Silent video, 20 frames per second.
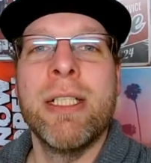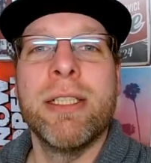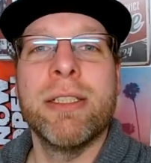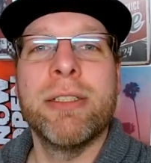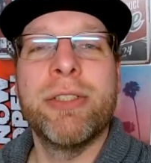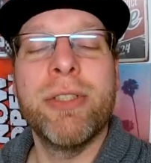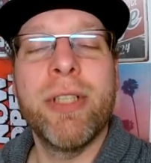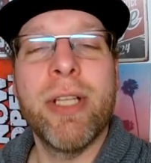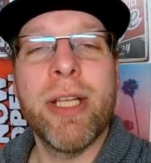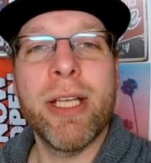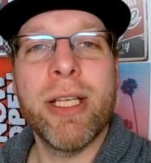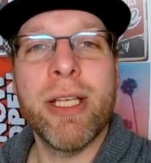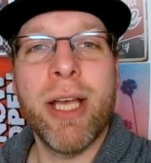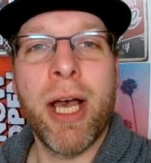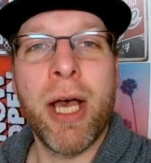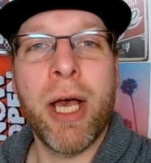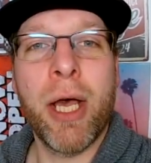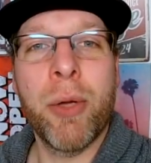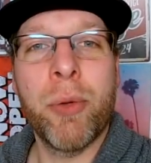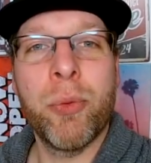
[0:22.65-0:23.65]
Today
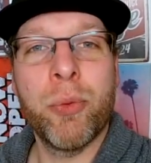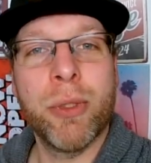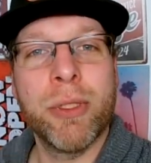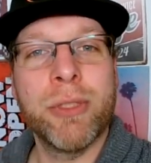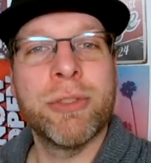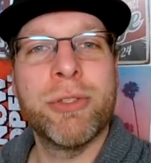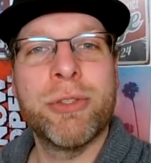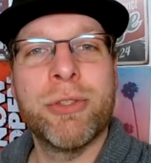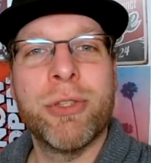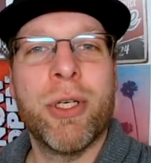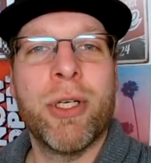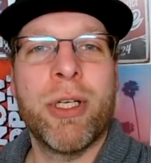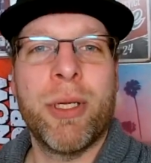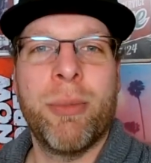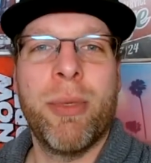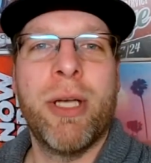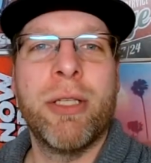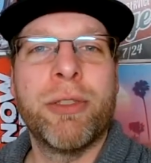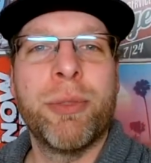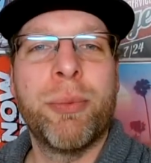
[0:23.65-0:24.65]
I want to talk
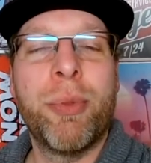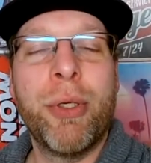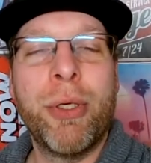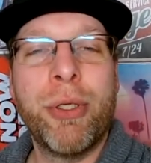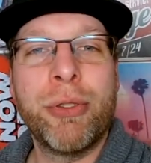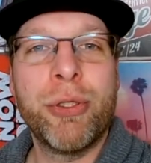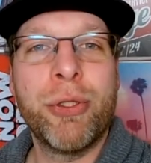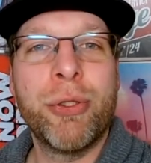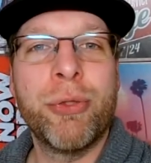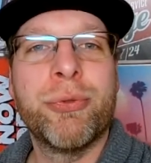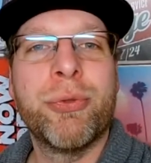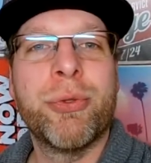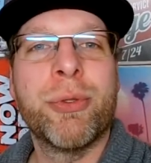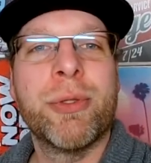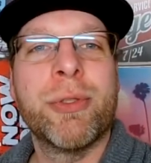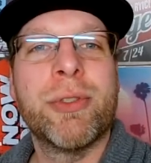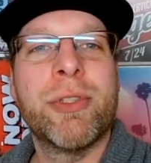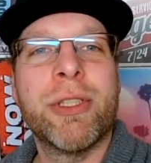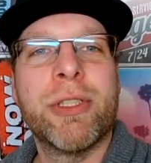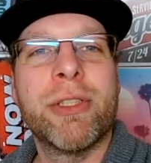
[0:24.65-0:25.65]
about the Peugeot
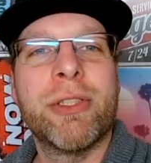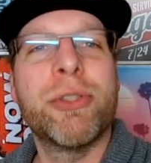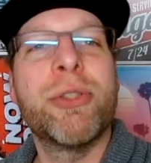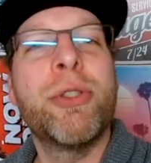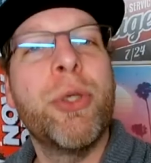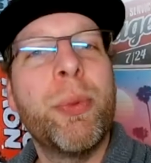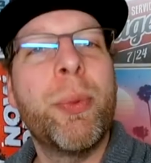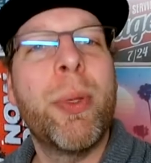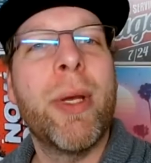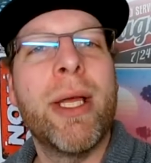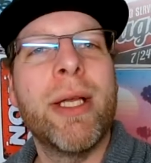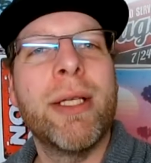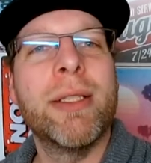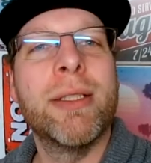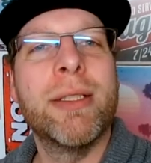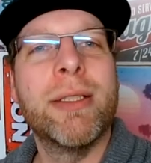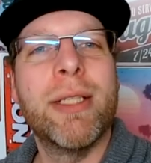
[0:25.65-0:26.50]
406 Coupe.